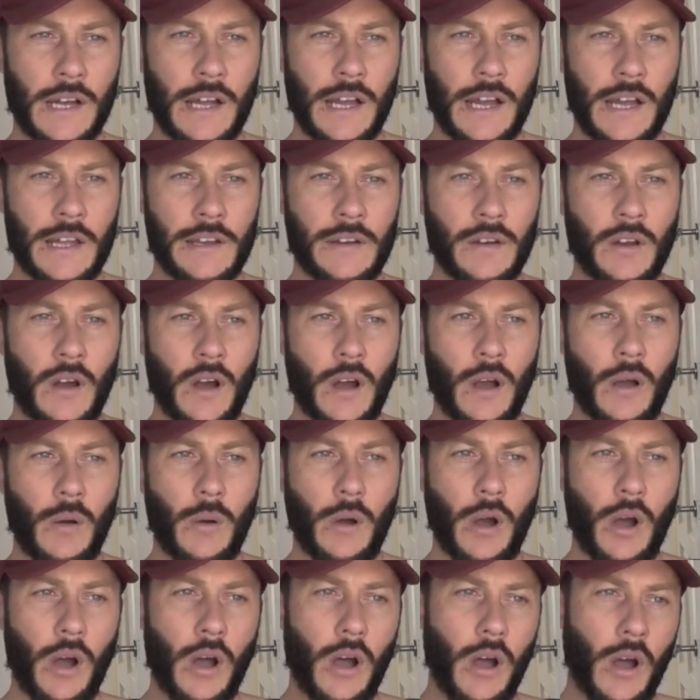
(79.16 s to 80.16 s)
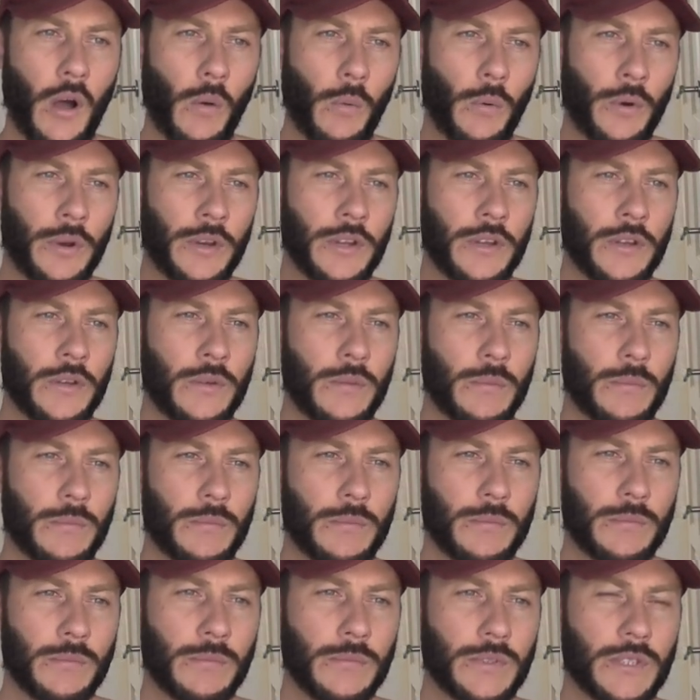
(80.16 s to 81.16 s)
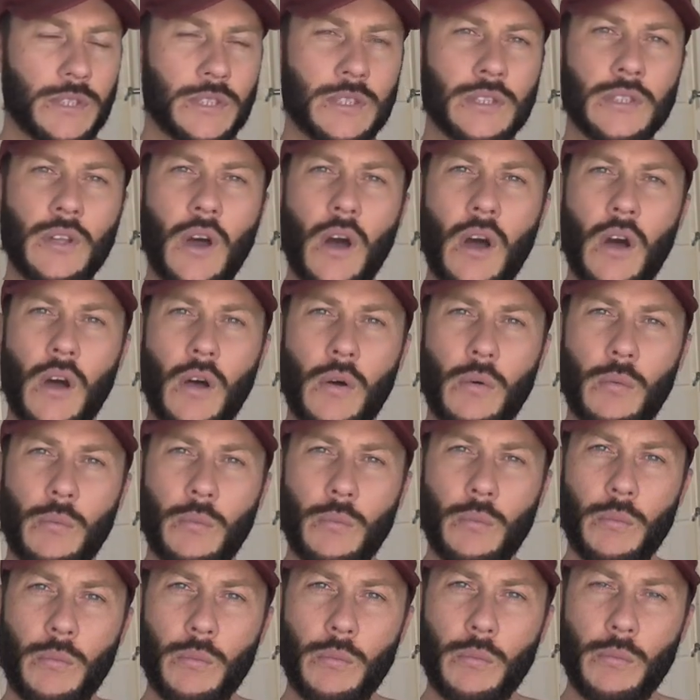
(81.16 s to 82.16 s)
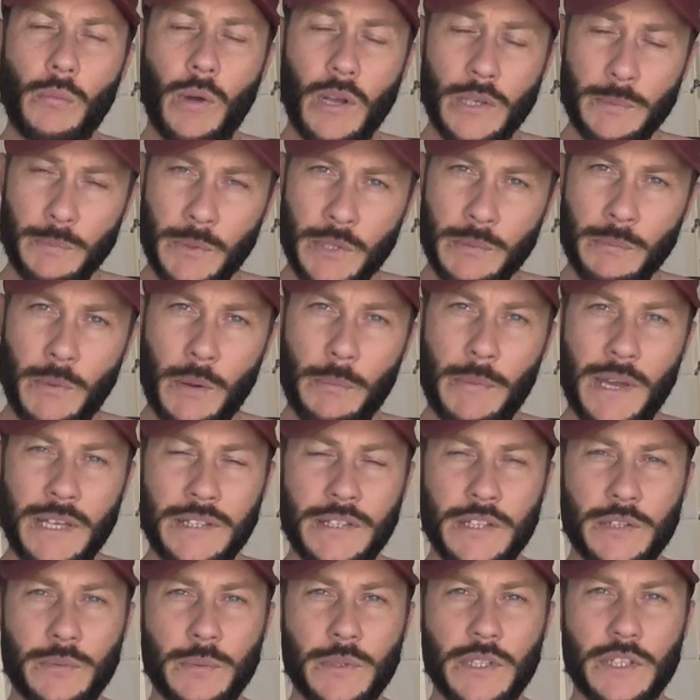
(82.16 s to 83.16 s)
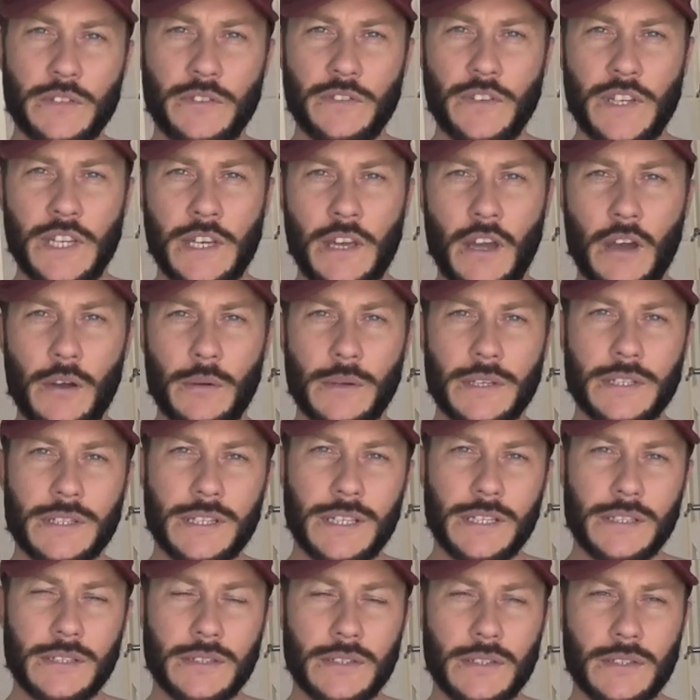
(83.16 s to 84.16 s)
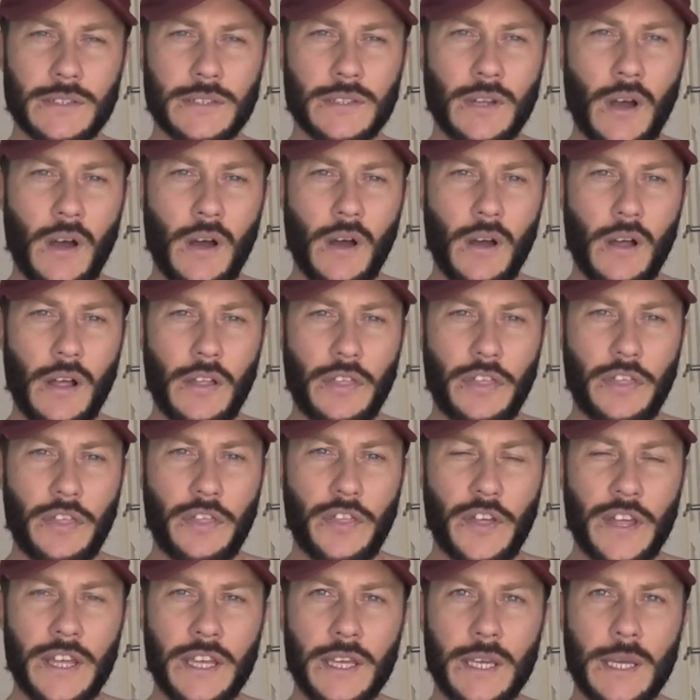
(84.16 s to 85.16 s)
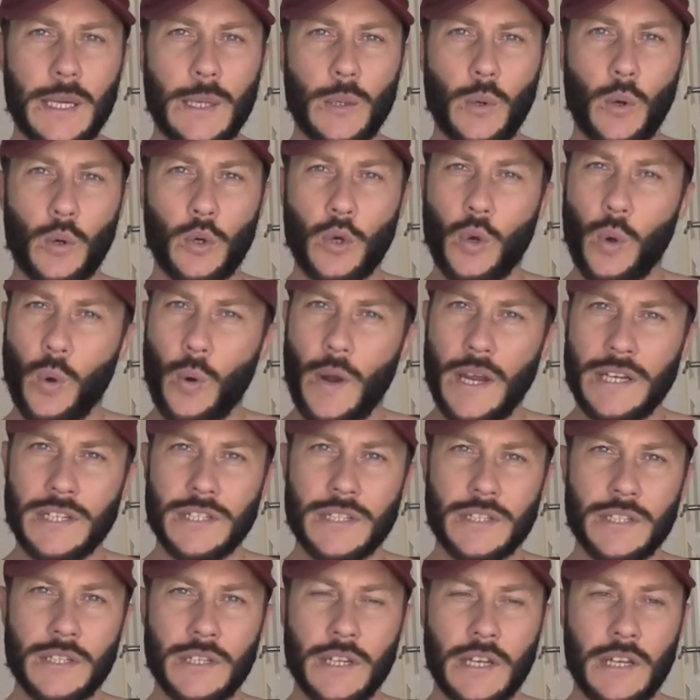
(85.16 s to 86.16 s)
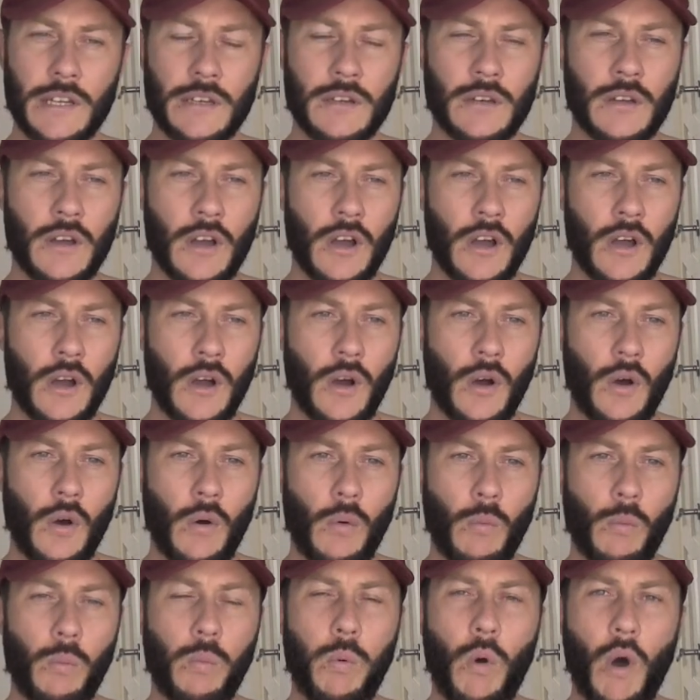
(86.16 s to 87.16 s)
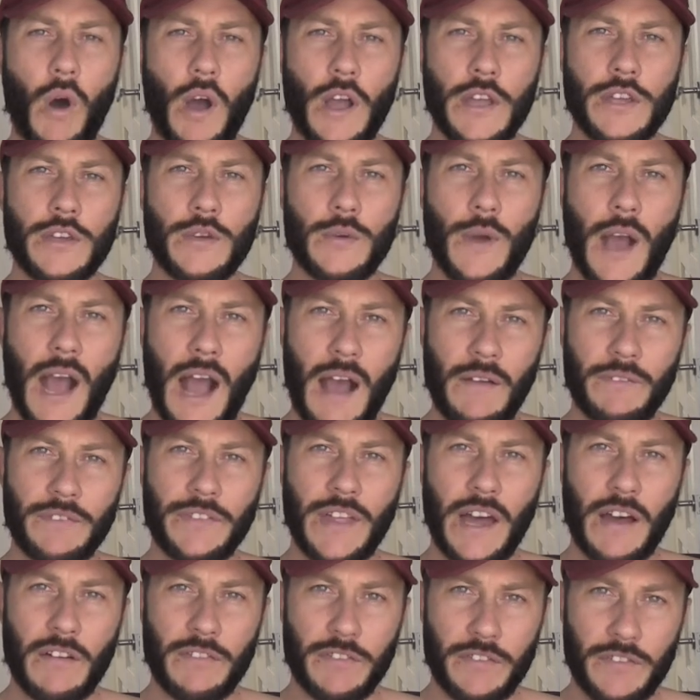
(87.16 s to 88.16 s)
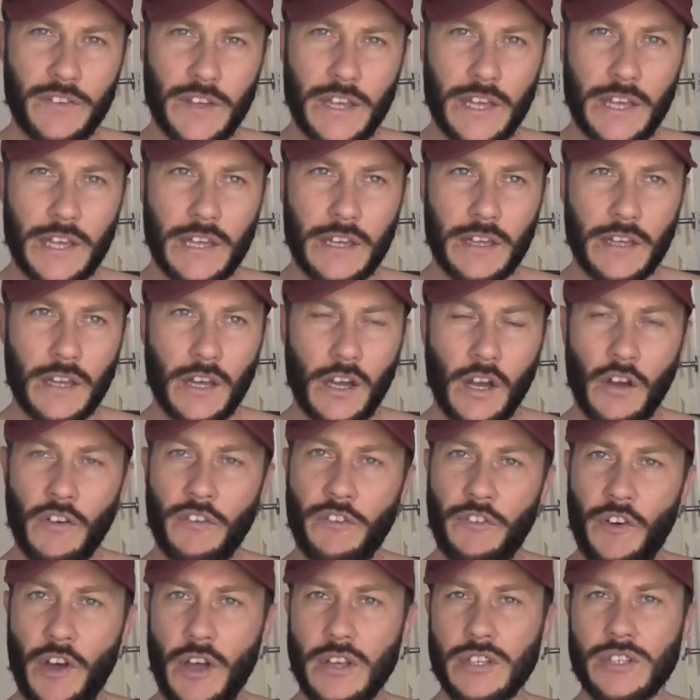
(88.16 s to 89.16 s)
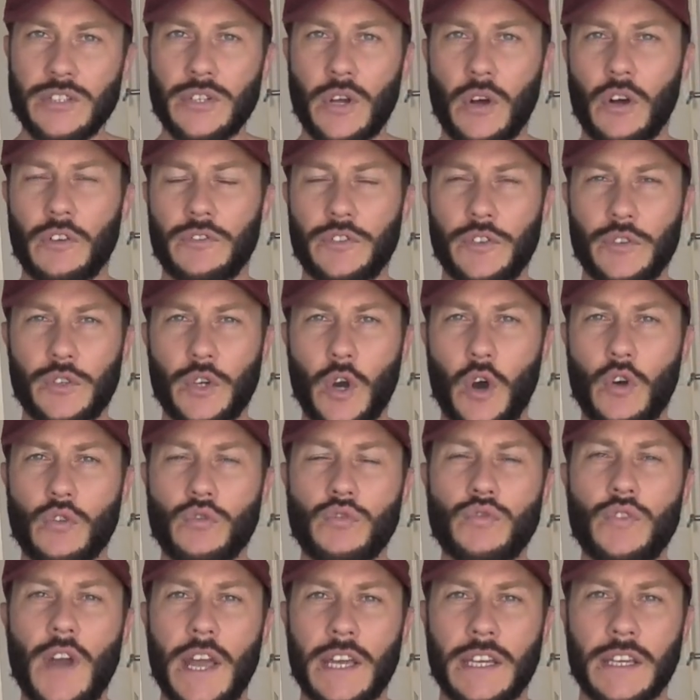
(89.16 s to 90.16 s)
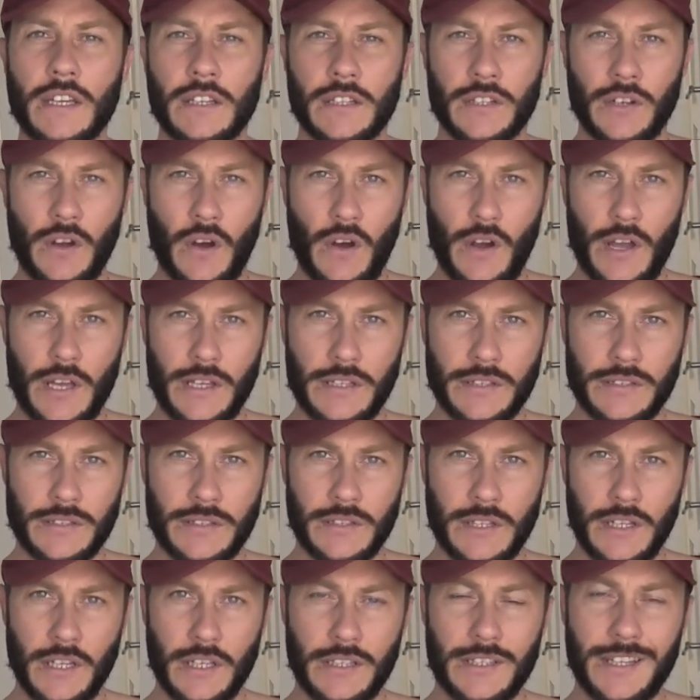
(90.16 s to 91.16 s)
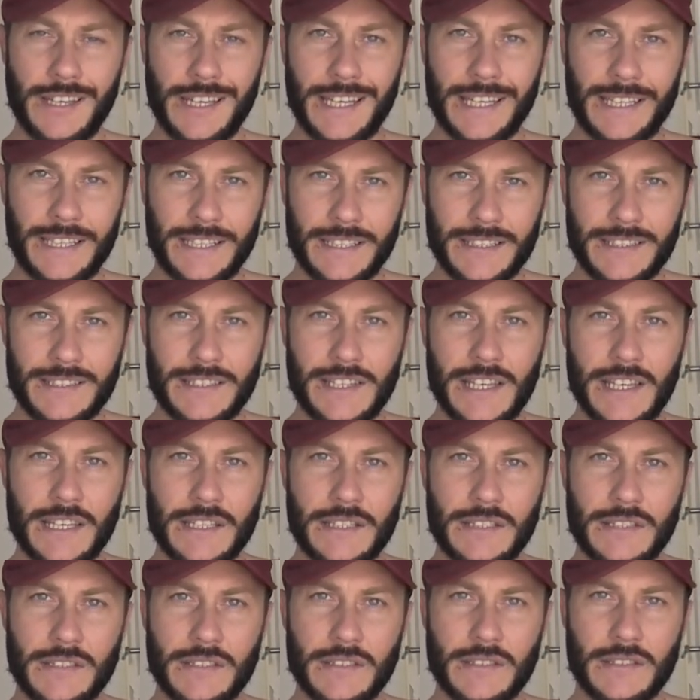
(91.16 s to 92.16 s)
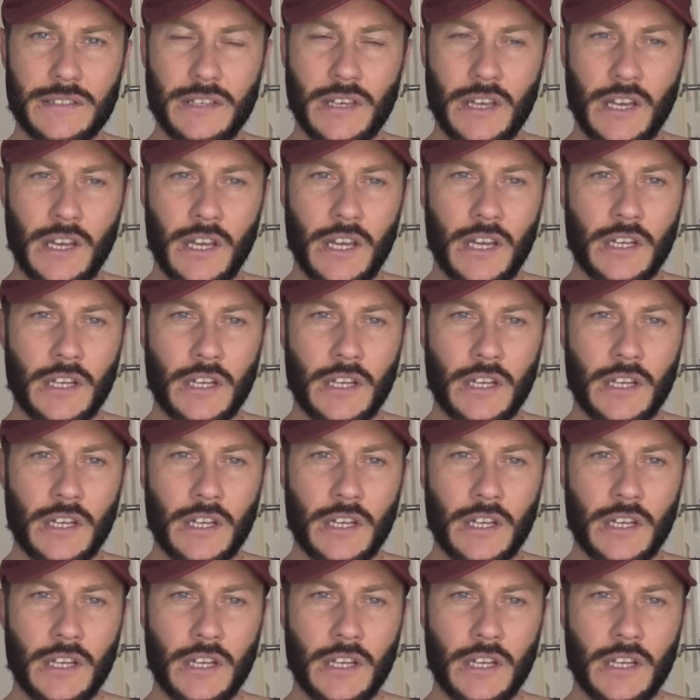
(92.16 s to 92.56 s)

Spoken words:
And I want to start, I suppose my message with this video is to start thinking or questioning why you have that fear. First off, you've got to recognize that it exists.